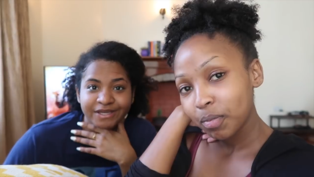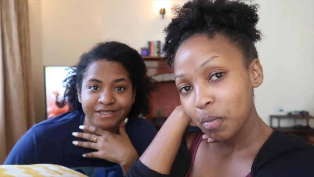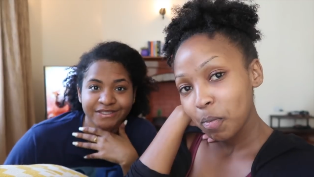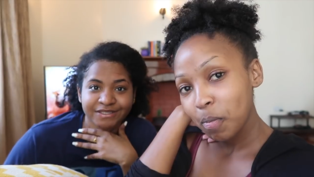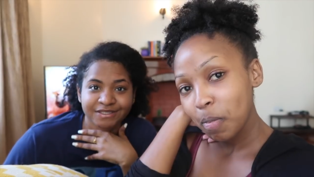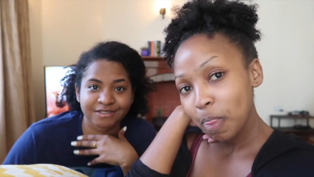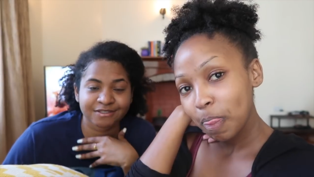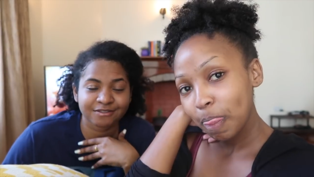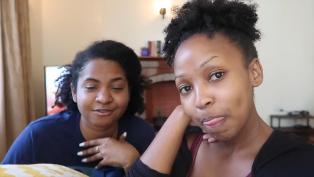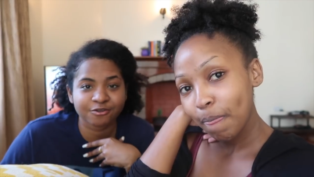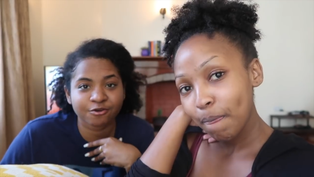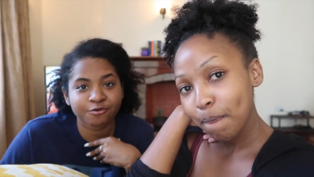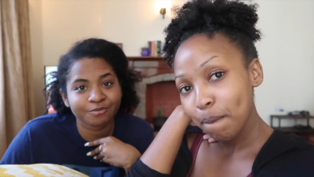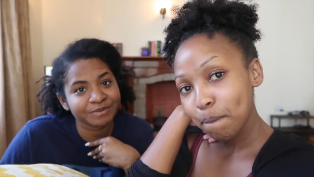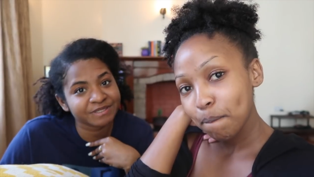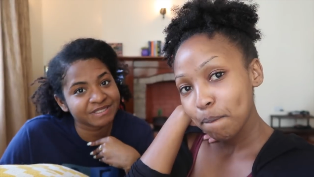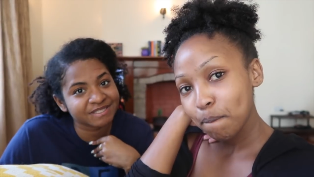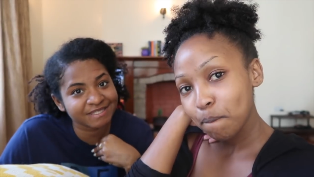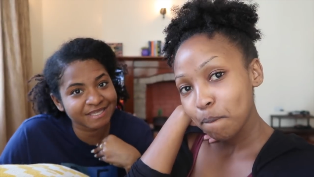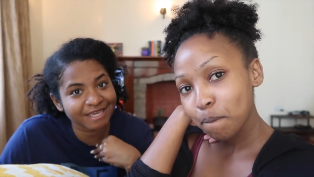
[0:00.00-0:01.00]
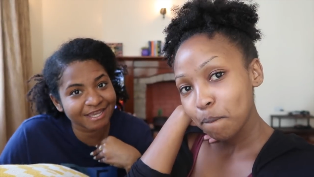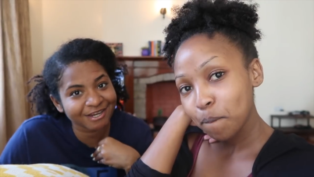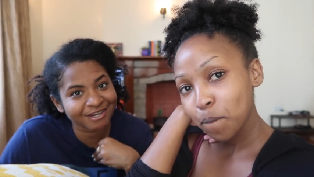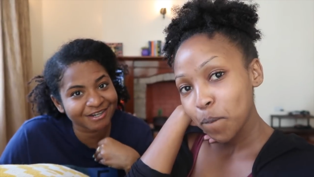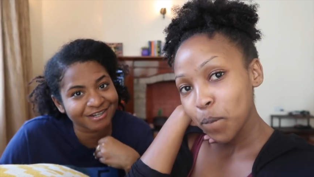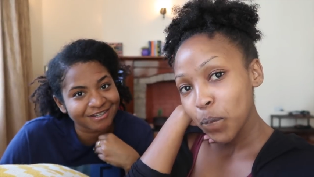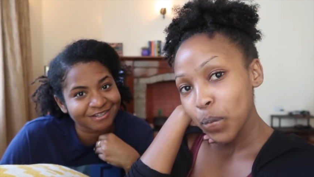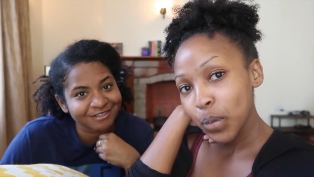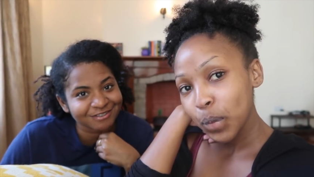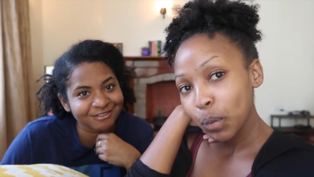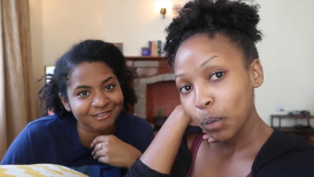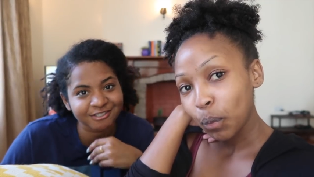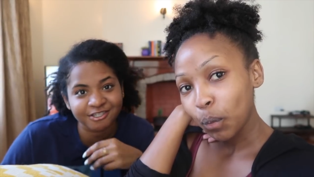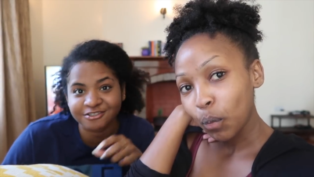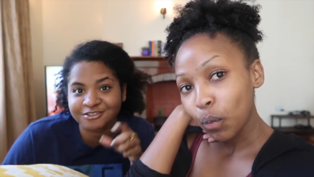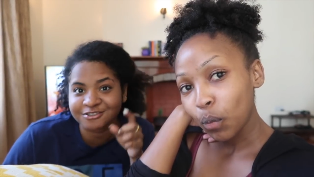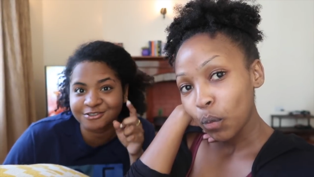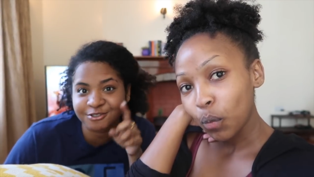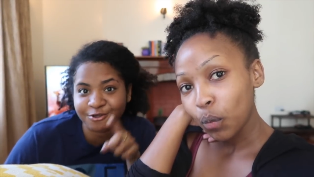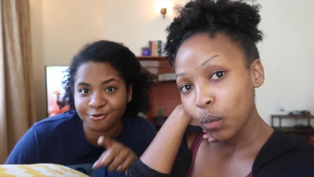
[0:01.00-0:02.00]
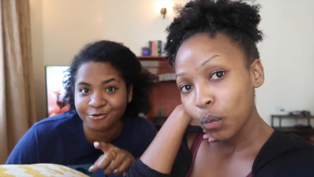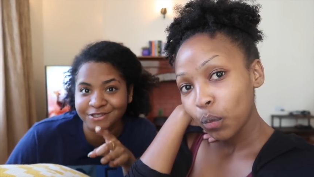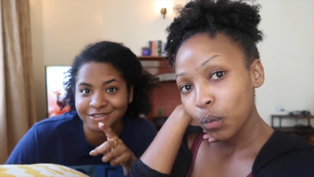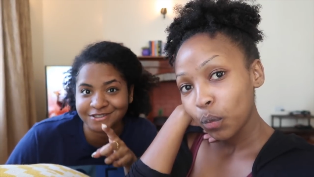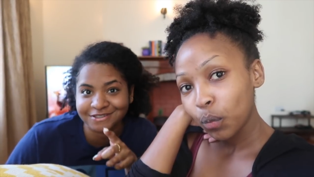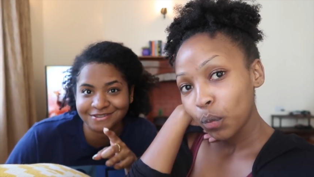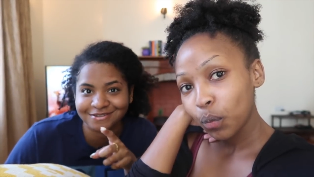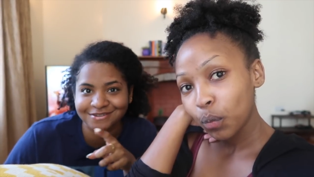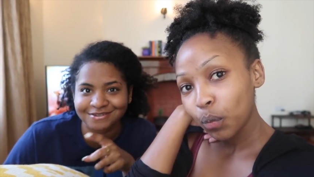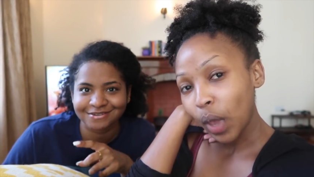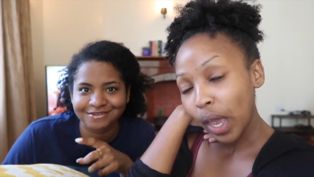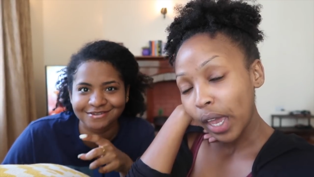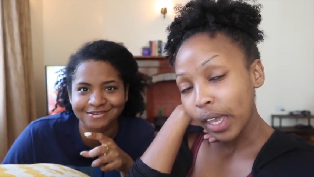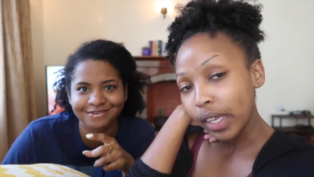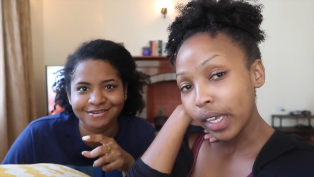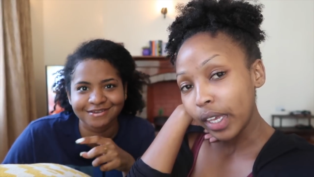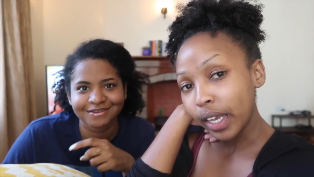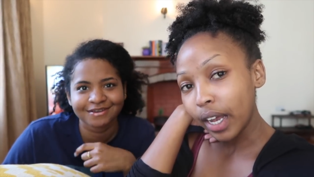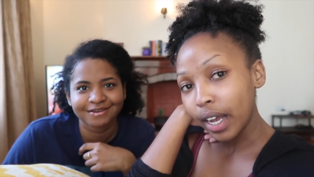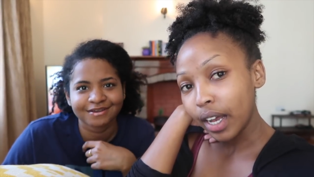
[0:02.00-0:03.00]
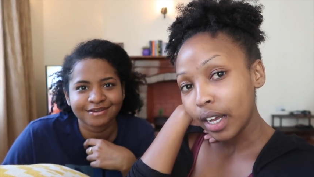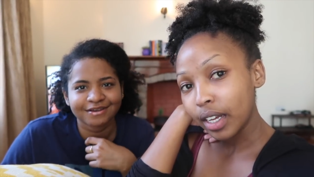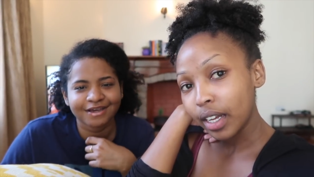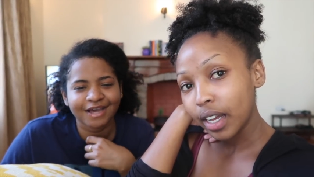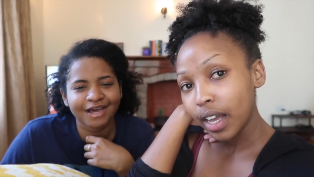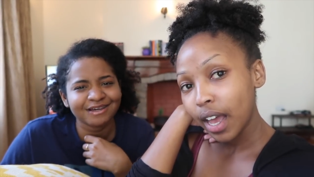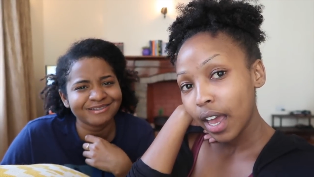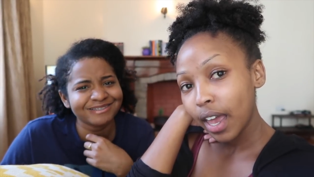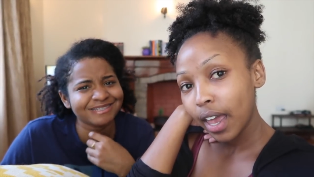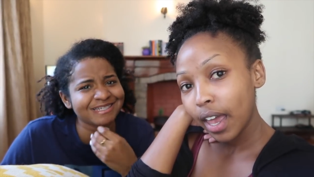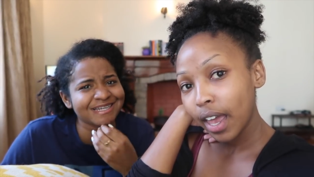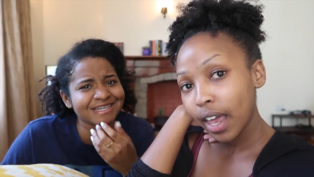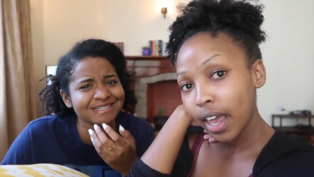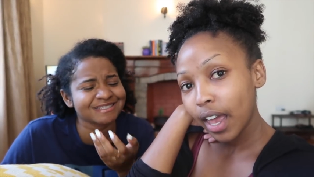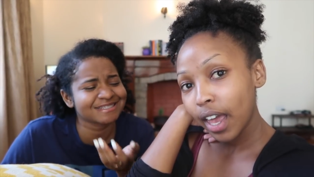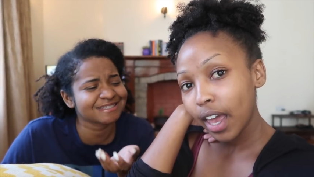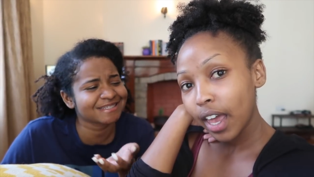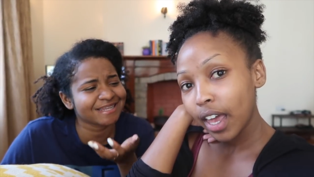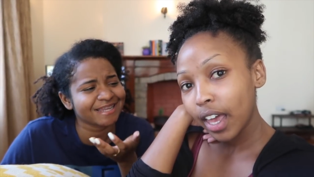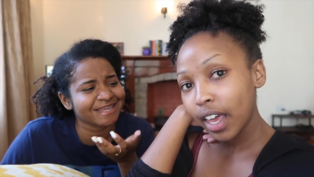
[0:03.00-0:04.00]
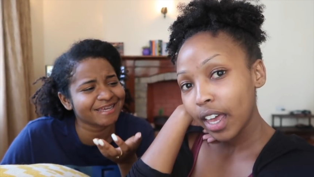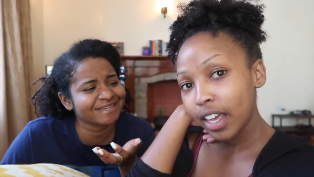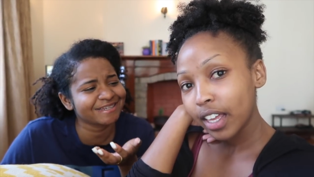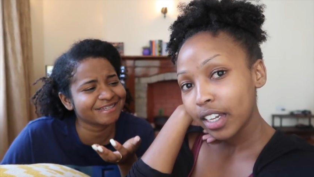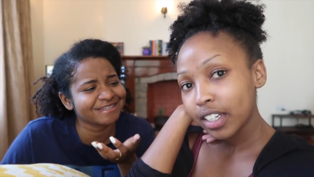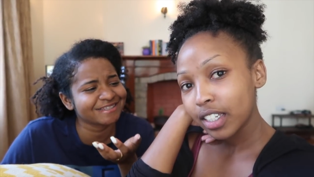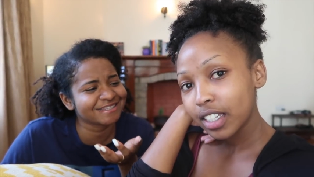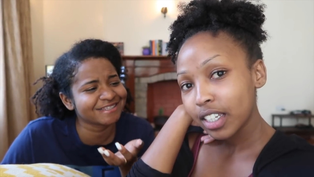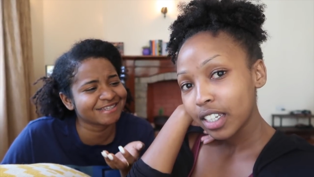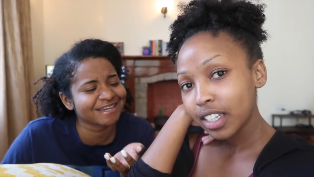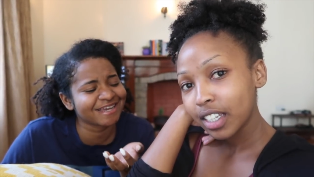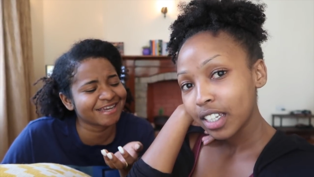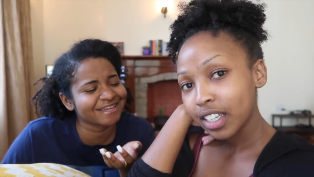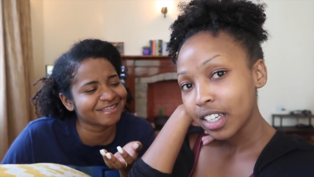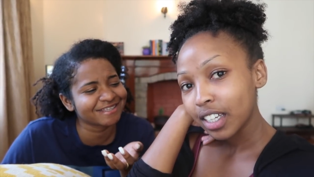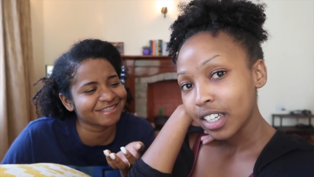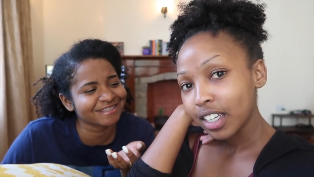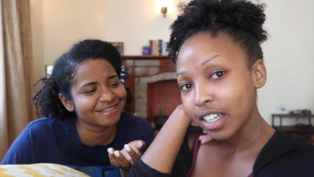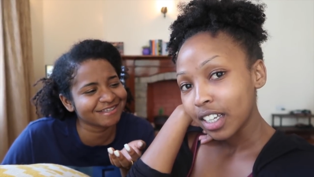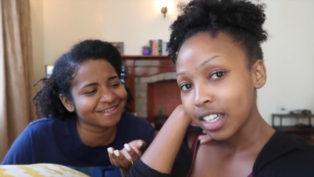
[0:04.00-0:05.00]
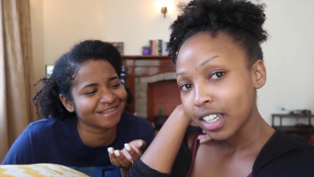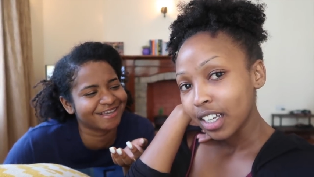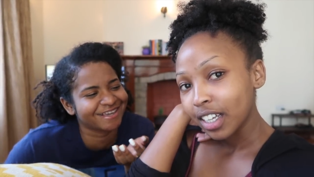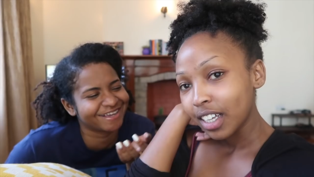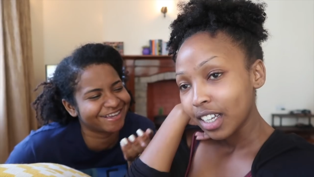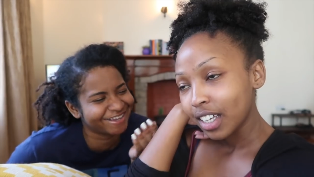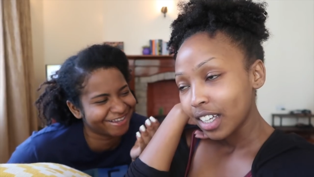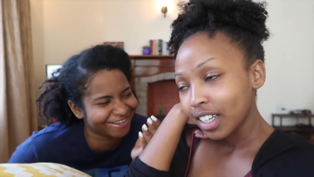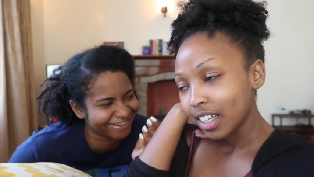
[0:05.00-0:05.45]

Speaker 1: guys don't be scared just do it yeah. How did I slide and Nike?